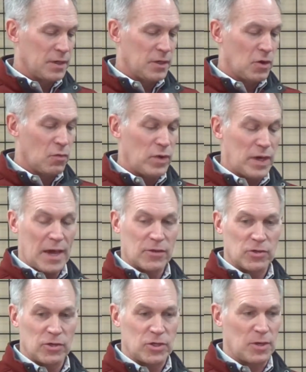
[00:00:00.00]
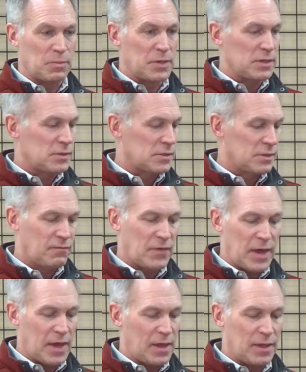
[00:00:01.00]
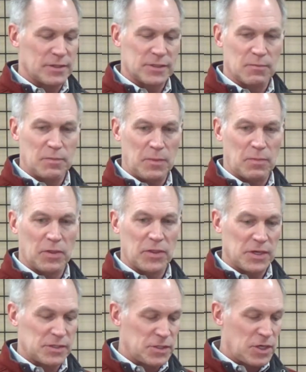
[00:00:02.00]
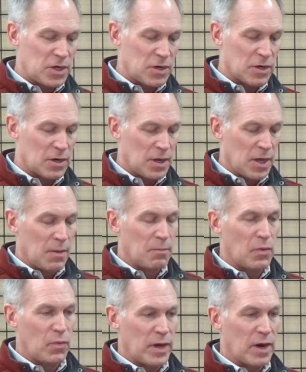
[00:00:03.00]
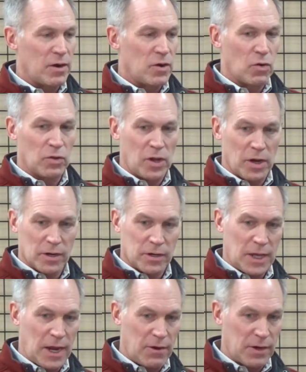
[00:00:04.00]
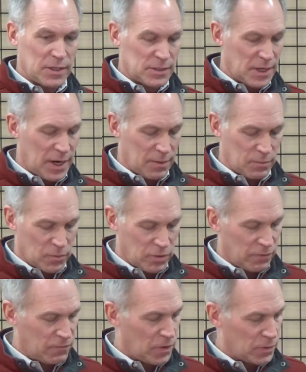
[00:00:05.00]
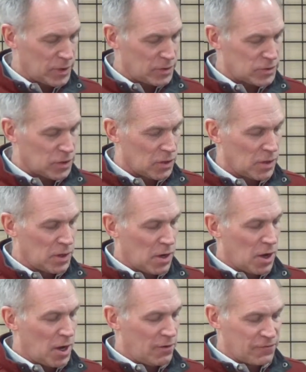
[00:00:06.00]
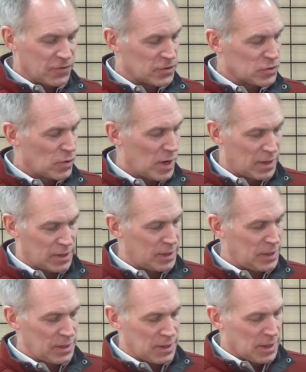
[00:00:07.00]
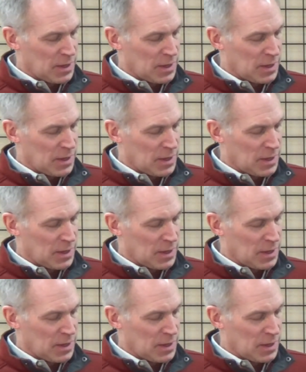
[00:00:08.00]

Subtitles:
you know, we actually shipped this to Vail and some people this year, but we are no longer carrying this item going forward. So all first quality